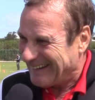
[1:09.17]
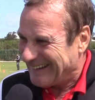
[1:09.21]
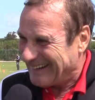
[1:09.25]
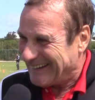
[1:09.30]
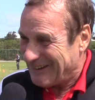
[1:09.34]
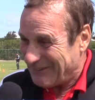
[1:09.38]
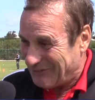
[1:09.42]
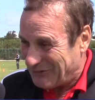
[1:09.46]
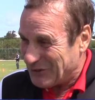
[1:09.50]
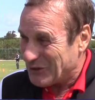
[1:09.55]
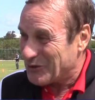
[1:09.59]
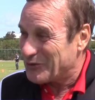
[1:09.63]

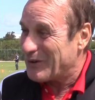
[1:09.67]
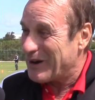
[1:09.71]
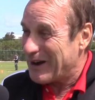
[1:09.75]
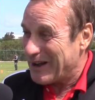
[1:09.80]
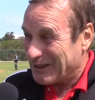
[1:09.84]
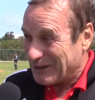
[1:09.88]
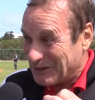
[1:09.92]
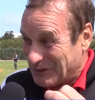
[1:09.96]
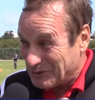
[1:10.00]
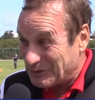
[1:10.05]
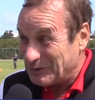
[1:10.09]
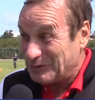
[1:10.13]
If you
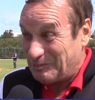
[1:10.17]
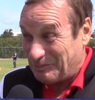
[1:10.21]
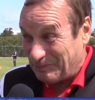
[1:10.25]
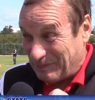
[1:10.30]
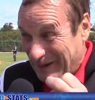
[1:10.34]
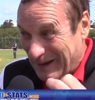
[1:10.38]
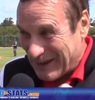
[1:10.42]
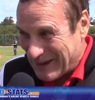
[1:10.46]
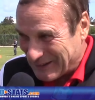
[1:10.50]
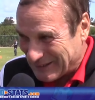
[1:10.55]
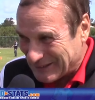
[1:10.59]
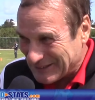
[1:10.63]
want good
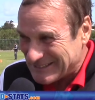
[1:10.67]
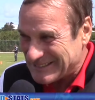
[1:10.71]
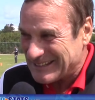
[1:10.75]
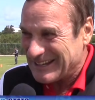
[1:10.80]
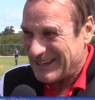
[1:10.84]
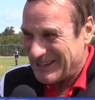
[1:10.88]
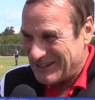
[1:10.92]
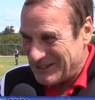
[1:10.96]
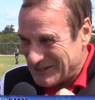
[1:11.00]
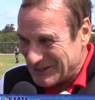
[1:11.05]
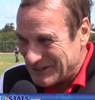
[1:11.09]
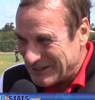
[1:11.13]
players,
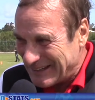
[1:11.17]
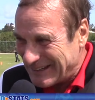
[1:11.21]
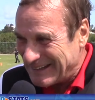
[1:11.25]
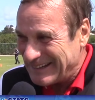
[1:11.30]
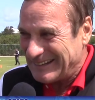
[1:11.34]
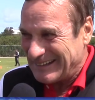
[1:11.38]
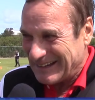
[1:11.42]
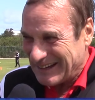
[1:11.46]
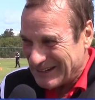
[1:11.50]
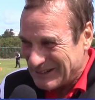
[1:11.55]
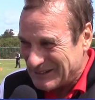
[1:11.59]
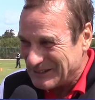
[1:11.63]
you
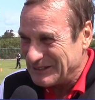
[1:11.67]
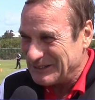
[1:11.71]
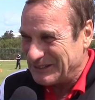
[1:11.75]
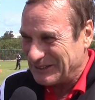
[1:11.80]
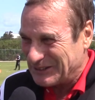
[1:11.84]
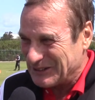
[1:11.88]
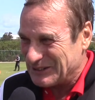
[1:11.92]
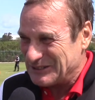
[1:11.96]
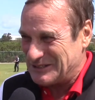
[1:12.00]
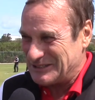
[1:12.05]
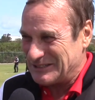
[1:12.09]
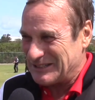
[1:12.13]
need good
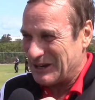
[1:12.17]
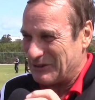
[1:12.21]
coaches.